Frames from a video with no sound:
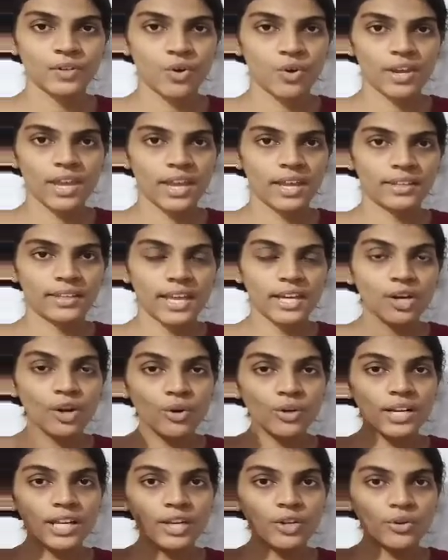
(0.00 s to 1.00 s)
Okay, then
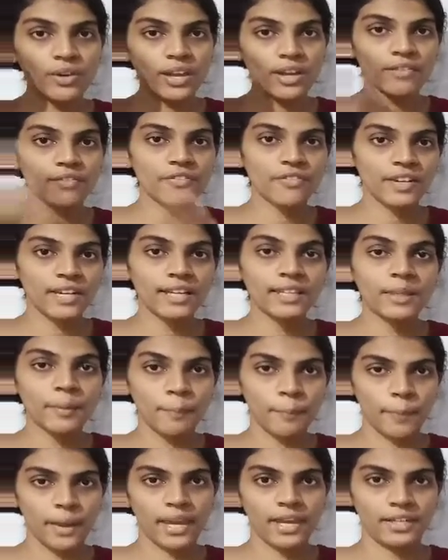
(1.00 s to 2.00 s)
only you can feel the
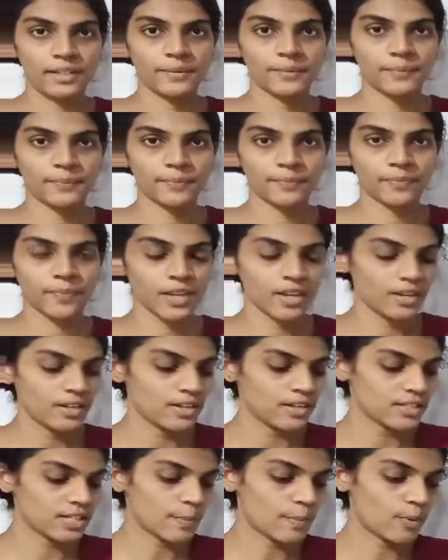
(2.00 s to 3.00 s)
pain.
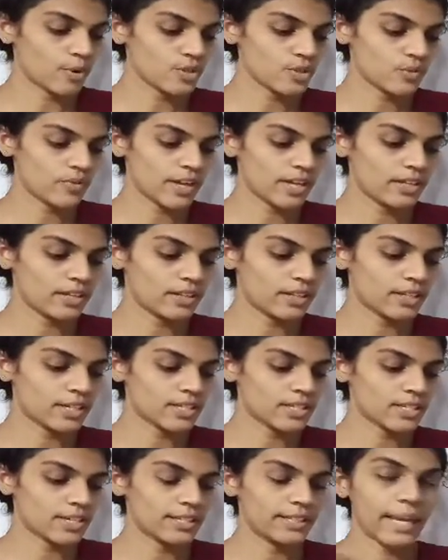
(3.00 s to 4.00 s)
Suppose when there
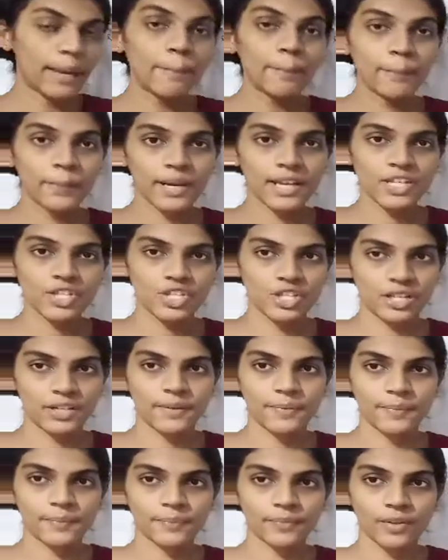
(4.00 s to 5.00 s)
is a temperature,
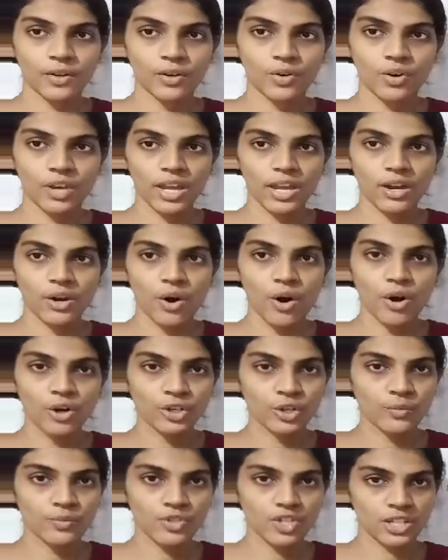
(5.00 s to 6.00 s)
okay,
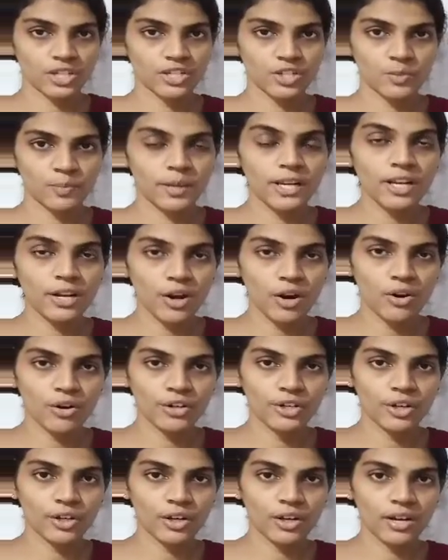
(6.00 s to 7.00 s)
hot objects filled
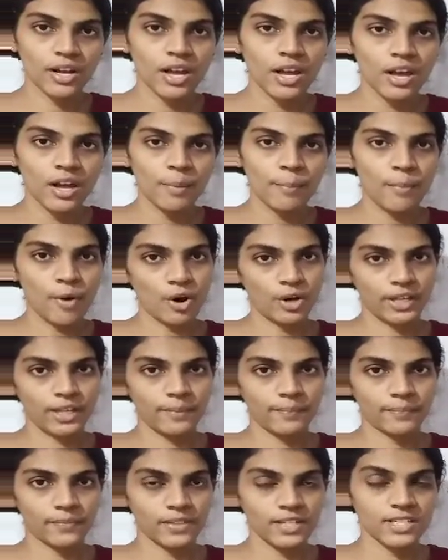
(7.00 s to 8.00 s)
on your body,
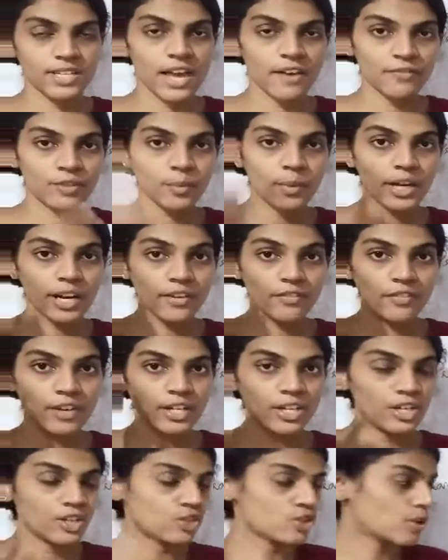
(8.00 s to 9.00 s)
this have to be
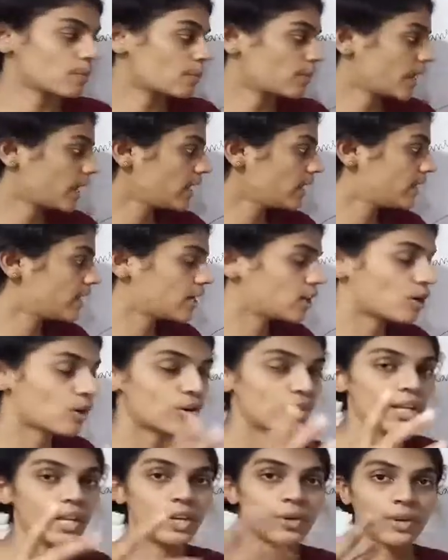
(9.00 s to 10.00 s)
conveyed into your brain, then
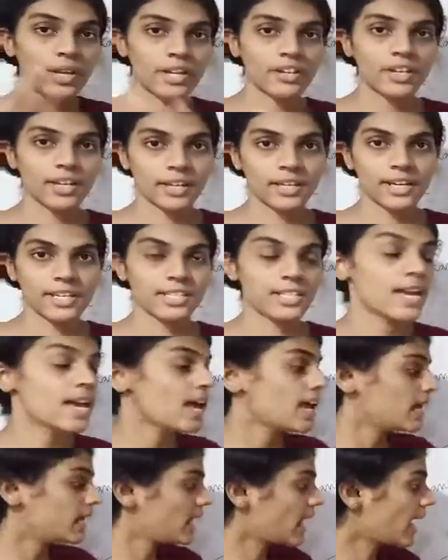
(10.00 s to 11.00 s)
only you can recognize.
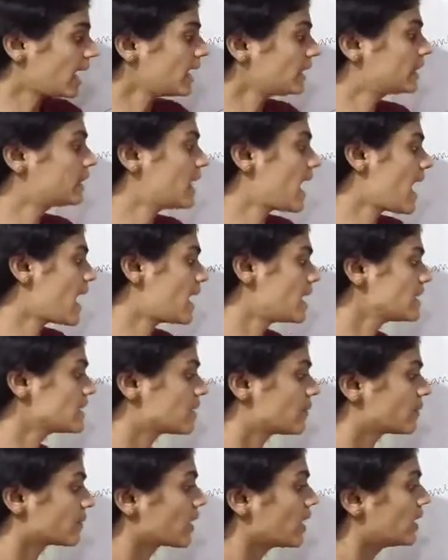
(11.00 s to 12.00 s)
Like that,
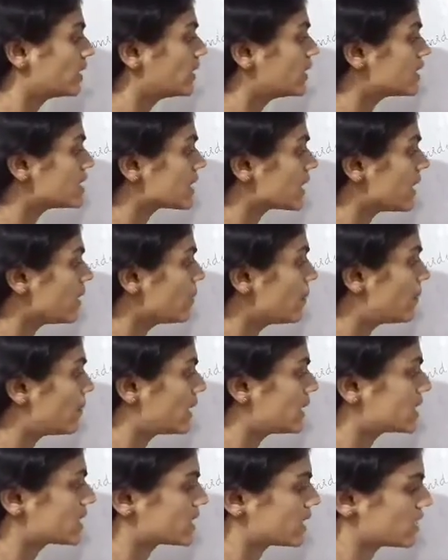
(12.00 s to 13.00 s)
this
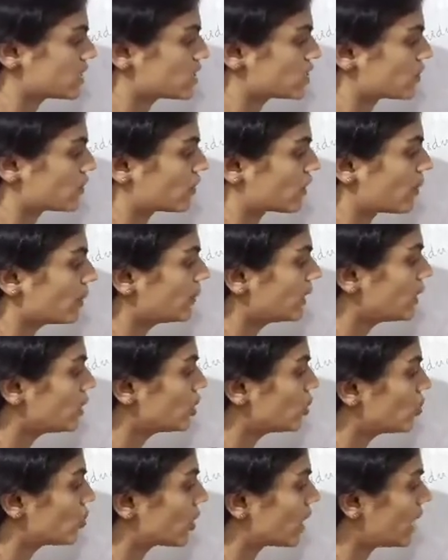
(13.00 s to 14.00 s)
impulses from the
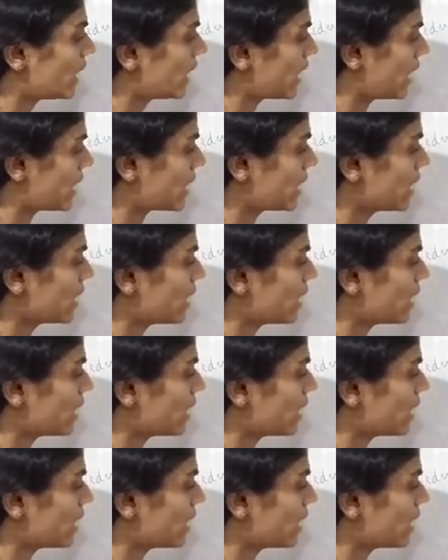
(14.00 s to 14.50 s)
neural layer,